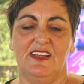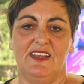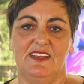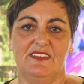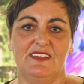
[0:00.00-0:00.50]

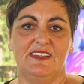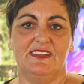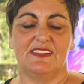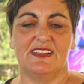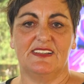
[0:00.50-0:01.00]
in
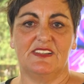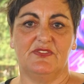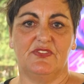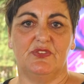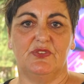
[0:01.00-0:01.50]
the sector
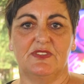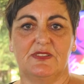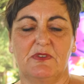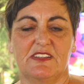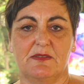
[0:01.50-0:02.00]
for
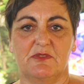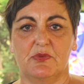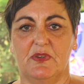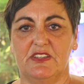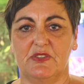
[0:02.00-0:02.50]
spring summer
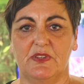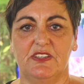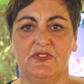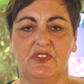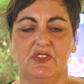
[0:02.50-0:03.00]

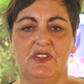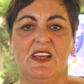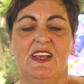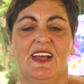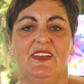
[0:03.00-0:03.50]
2024,
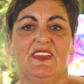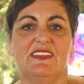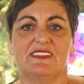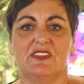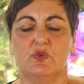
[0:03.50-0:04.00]
and
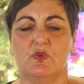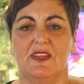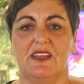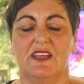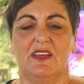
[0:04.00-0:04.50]
that's sort of
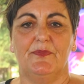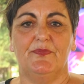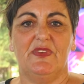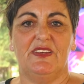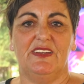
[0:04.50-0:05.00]
like
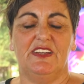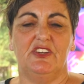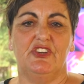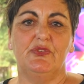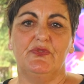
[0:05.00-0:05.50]

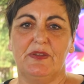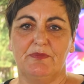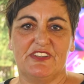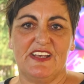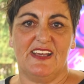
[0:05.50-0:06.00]

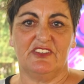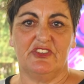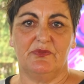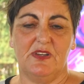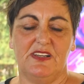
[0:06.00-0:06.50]
UV
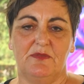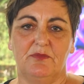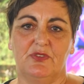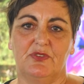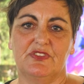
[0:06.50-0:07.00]
protection, really
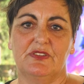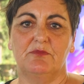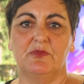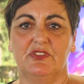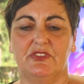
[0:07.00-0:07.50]

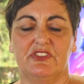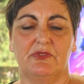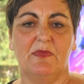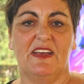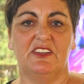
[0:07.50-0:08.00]
important,
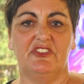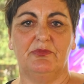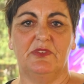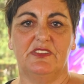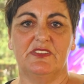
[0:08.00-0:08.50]
moisture
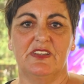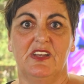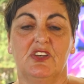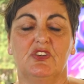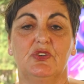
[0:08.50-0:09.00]
management,
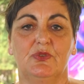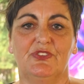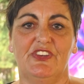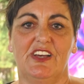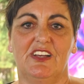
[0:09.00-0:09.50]

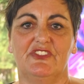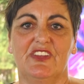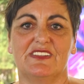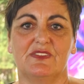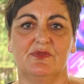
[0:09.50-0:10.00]
cool touch.
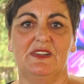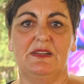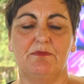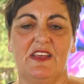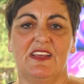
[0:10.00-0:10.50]
That's a
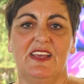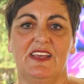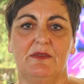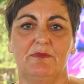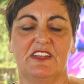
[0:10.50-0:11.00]
really big
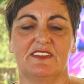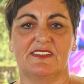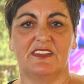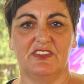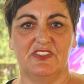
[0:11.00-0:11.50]
hit
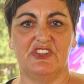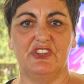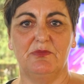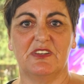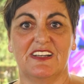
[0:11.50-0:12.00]
because the
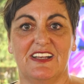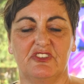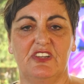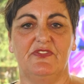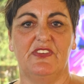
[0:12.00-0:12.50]
consumer can
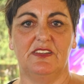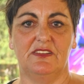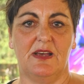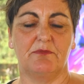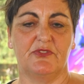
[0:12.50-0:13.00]
actually
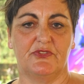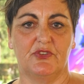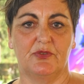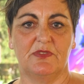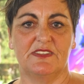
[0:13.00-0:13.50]
feel that
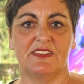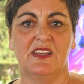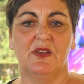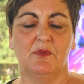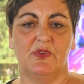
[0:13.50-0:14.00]
performance
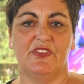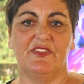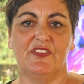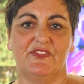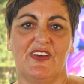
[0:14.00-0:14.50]

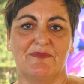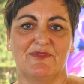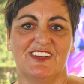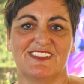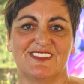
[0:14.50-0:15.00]
within the
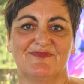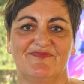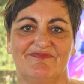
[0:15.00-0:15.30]
fabrics.